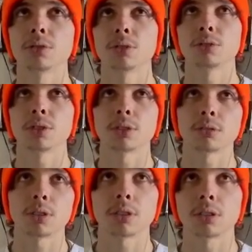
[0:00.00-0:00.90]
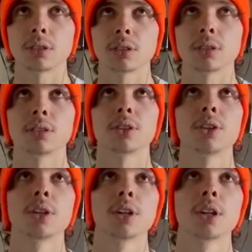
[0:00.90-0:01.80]
trying to fuck around in here.
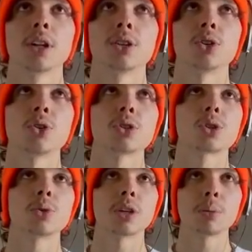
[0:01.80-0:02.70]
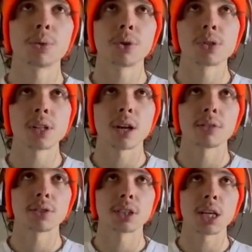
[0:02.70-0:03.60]
Dude, there's three computers
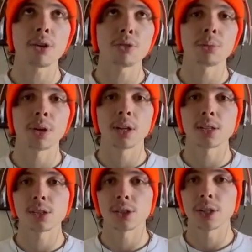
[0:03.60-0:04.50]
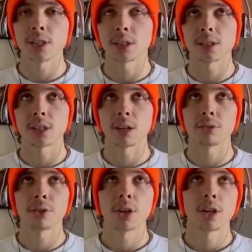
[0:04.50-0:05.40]
left, seven minutes and 30 seconds
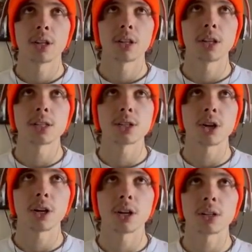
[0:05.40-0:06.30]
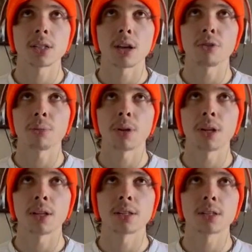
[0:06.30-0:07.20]
left. This is already on seven
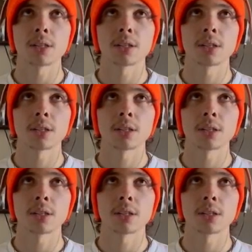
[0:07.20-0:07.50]
minutes.